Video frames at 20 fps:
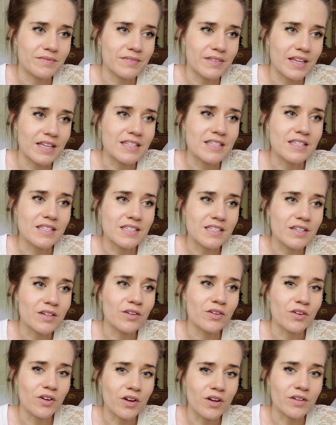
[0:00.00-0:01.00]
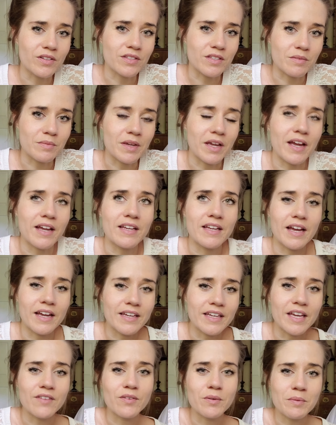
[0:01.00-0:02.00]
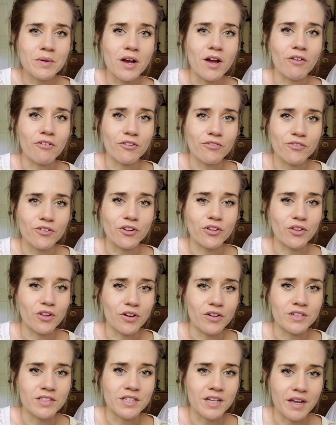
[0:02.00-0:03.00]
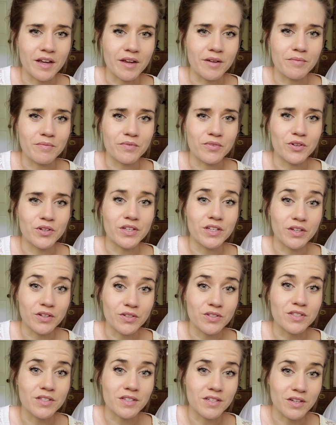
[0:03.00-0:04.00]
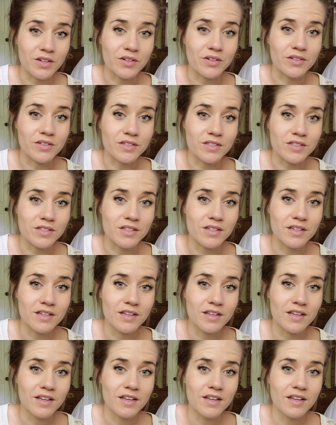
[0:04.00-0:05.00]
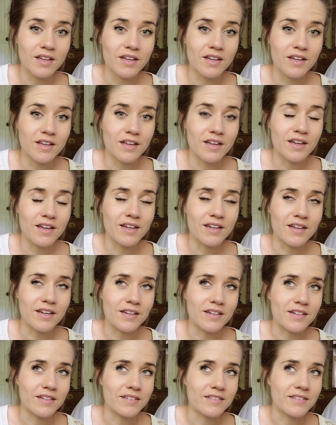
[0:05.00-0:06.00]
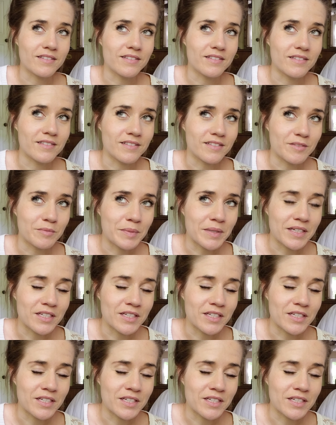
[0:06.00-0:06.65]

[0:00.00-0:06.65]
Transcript: it still calls at me. I gave up coffee for a long time, for years and years. And I